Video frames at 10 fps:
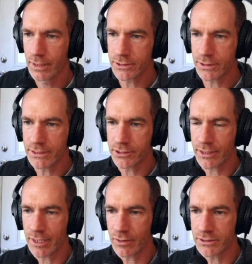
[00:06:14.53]
So these are
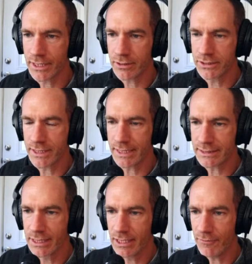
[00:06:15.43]
kind of our standard
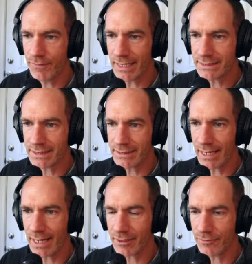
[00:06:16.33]
settings: a fast
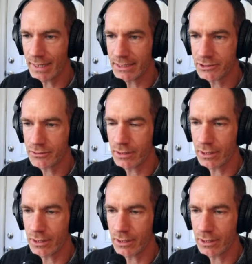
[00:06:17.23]
attack, fast